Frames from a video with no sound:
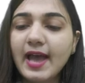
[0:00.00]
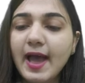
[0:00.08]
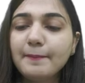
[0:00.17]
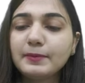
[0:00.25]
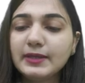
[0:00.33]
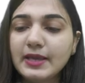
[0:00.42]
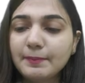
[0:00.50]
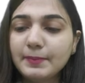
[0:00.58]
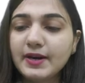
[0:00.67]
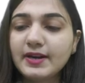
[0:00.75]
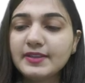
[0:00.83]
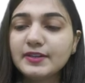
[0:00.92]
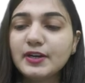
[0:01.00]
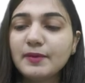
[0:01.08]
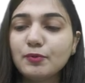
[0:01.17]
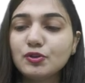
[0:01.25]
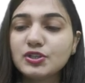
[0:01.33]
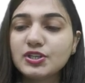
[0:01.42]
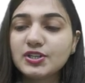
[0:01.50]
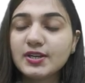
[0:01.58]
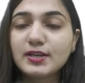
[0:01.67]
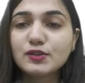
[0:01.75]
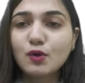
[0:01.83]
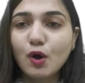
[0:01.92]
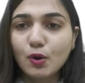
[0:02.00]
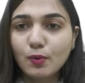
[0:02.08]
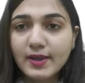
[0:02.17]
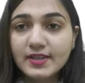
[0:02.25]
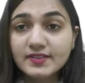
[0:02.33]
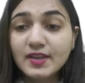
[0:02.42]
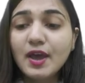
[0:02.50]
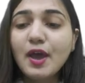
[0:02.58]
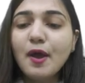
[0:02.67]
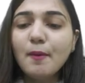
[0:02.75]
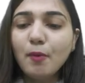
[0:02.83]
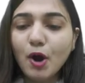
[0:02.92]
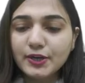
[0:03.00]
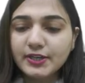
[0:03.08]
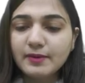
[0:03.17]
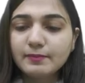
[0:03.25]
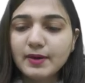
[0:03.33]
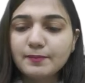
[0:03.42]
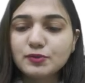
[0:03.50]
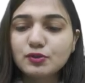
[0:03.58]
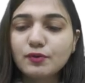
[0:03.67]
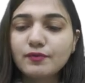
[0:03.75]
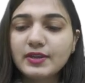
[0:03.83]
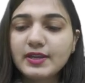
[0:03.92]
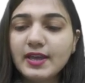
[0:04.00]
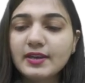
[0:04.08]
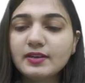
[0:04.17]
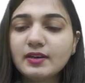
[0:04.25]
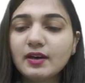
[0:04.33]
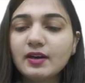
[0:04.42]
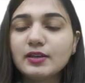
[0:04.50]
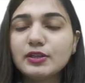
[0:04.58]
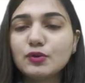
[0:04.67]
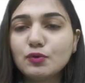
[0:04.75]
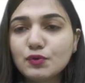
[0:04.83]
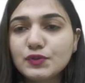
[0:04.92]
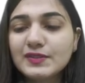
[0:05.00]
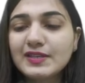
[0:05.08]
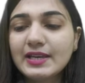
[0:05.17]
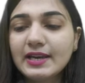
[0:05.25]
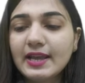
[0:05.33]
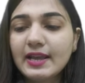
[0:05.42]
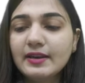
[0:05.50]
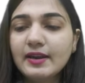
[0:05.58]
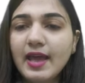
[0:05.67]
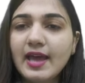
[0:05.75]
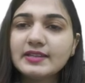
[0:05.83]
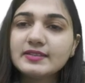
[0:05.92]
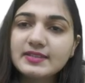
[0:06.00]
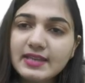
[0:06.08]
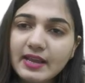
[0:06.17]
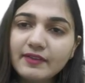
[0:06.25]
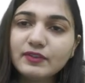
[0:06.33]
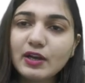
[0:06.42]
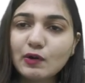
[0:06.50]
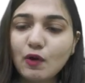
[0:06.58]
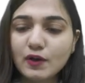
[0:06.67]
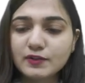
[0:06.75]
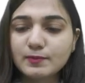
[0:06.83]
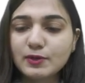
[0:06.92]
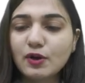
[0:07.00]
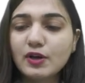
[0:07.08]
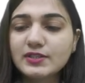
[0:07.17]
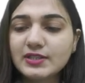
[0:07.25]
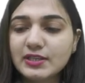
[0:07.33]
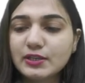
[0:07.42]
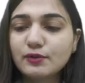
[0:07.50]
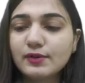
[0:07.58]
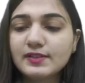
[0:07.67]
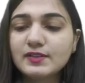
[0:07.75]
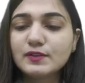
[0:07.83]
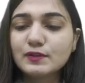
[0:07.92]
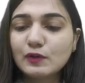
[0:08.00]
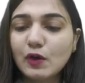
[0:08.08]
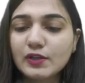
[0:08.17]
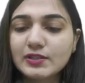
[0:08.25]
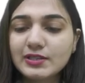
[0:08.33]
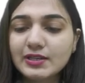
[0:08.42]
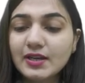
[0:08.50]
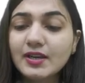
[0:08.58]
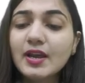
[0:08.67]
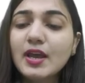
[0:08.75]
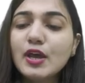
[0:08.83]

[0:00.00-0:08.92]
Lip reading: gap tapered and the deposition is always bottom up. So we can use silane and save the cost, because TEOS is costlier.